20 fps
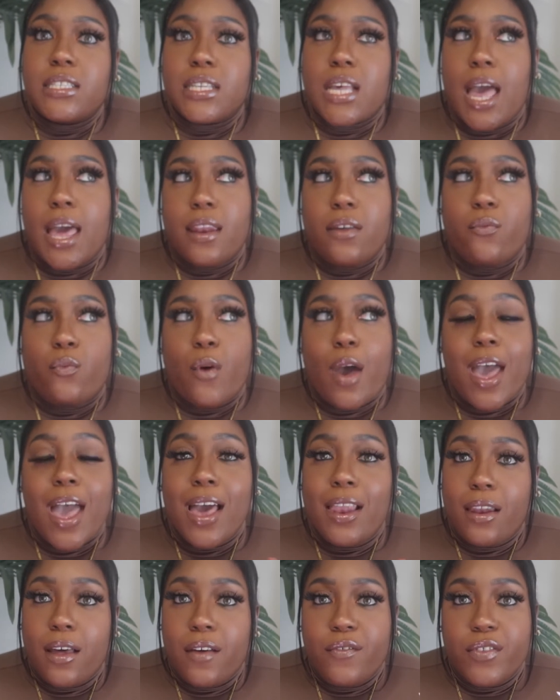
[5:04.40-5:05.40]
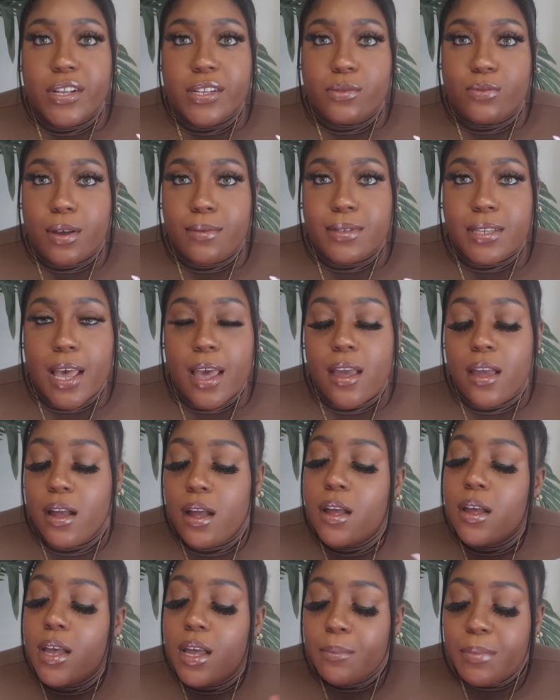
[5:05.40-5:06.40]
kind of why I love this website,
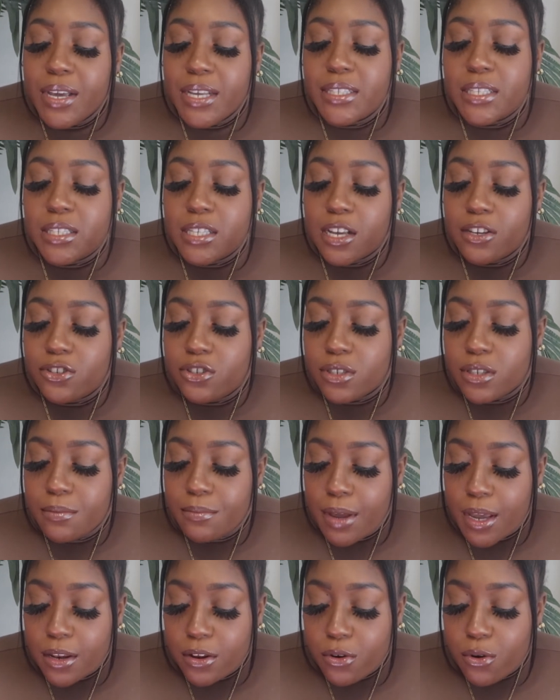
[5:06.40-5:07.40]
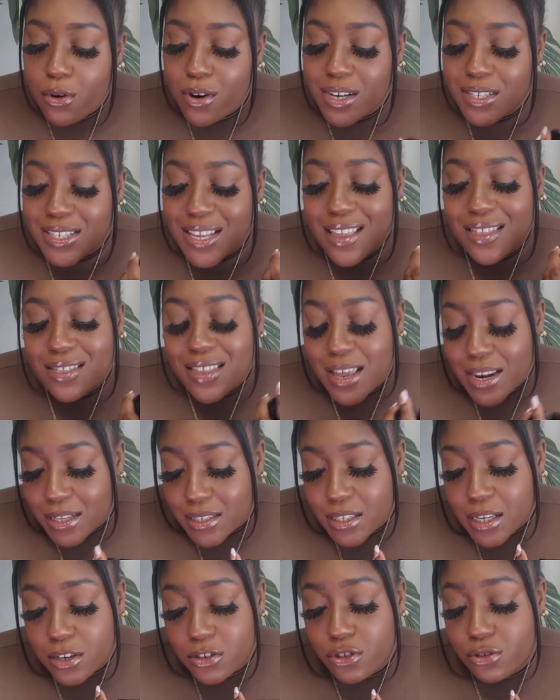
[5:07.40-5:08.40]
because it tells you the main accords and then it
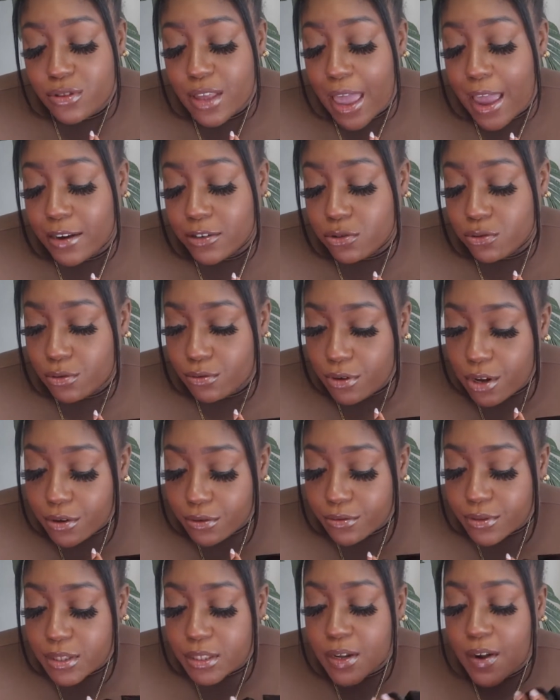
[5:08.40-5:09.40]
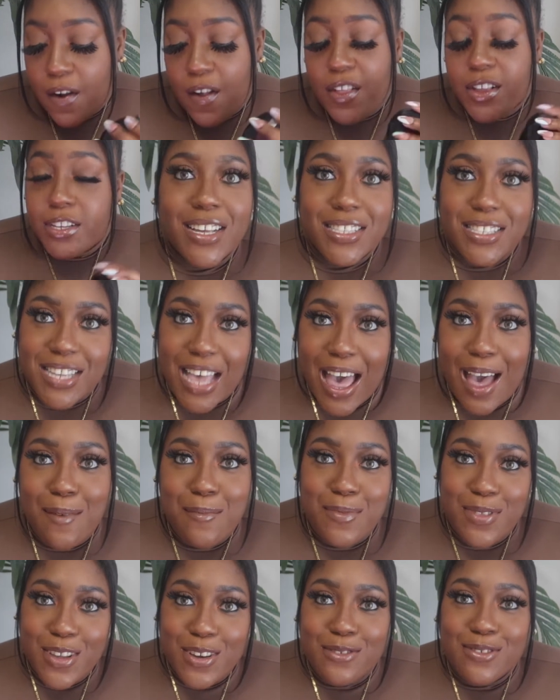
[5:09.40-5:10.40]
tells you the actual notes. The top
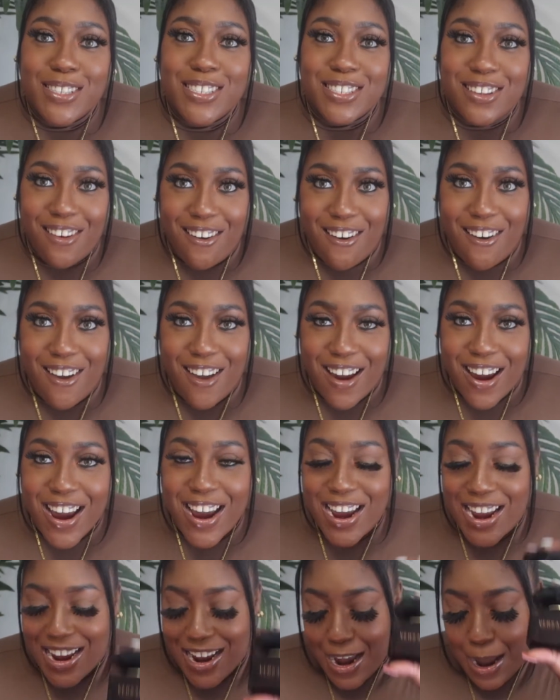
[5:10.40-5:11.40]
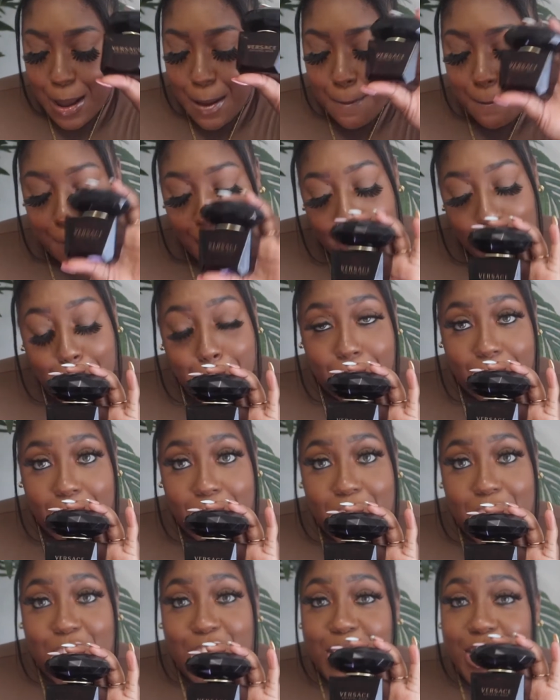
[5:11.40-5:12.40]
notes are
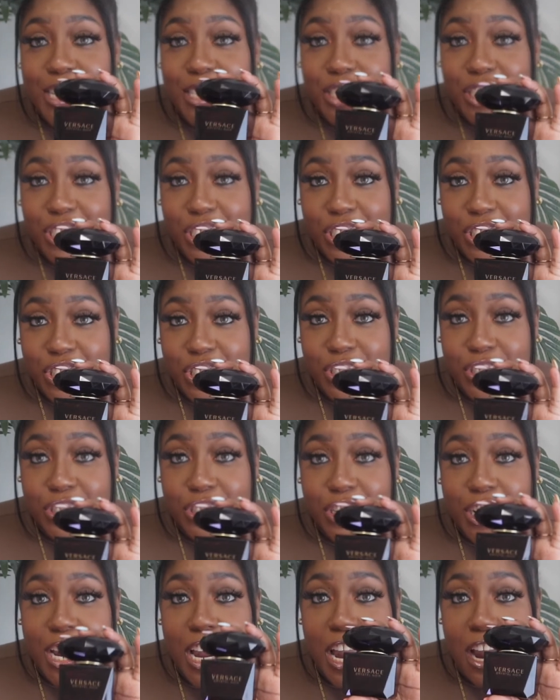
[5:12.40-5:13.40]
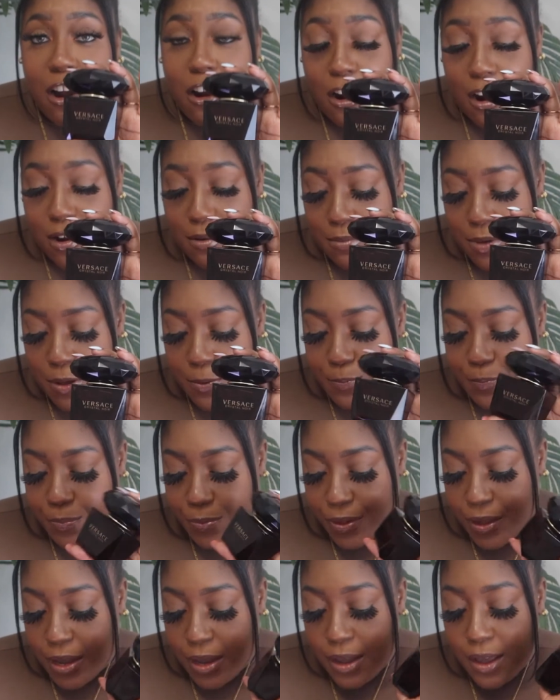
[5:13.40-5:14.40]
pepper, ginger, and cardamom.
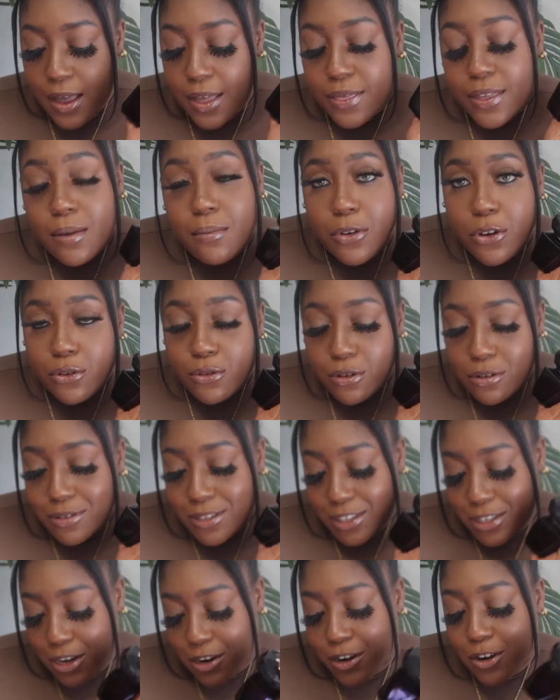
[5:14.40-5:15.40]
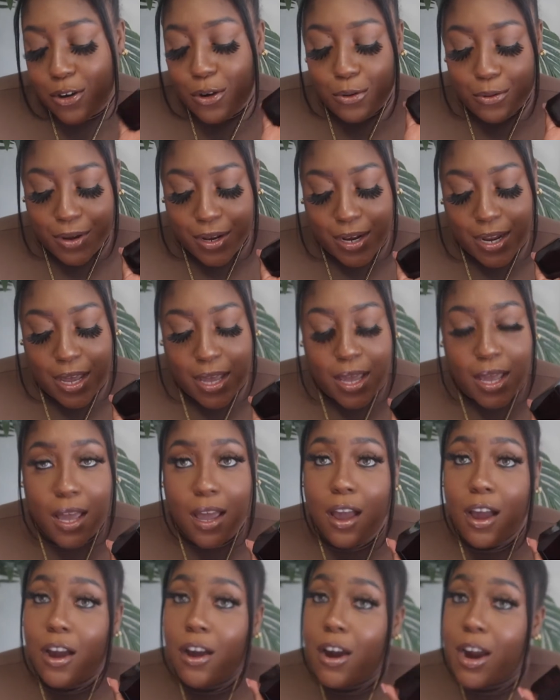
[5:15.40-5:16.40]
The middle notes are coconut,
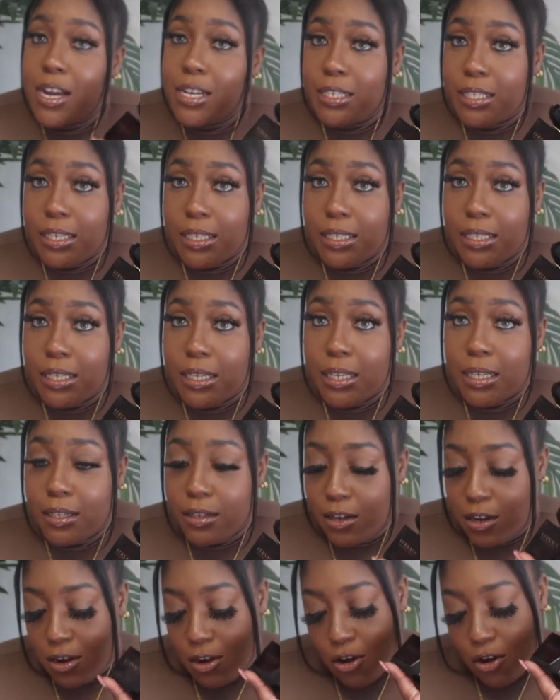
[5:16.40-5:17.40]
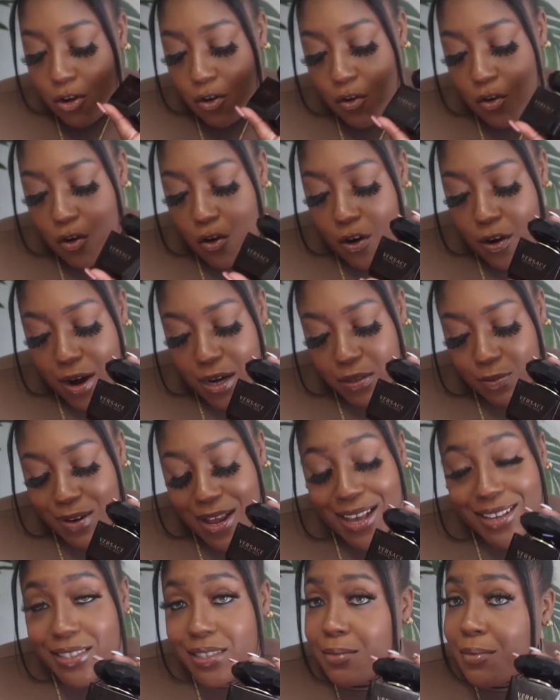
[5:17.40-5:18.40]
gardenia, orange
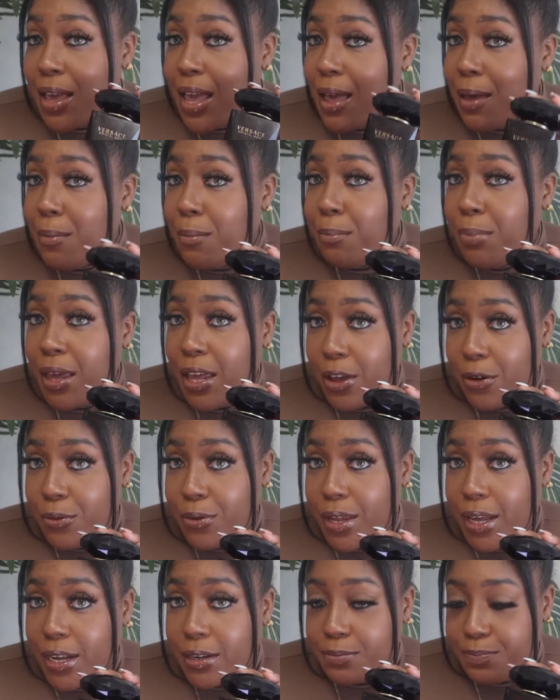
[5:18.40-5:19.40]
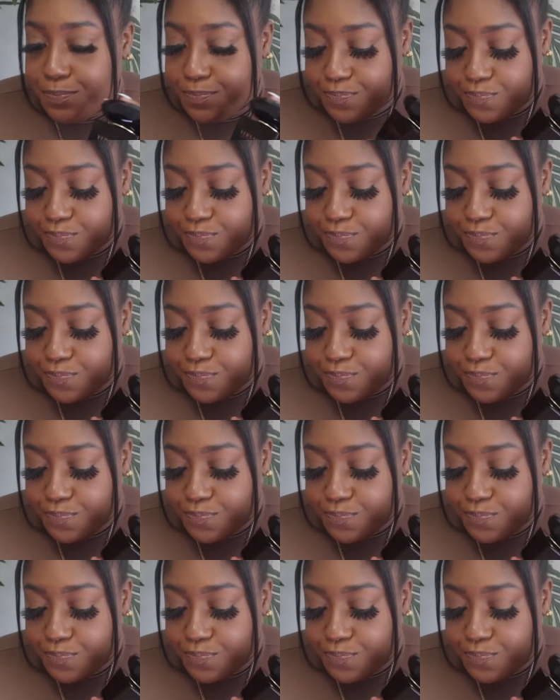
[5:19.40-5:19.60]
blossom, and peony.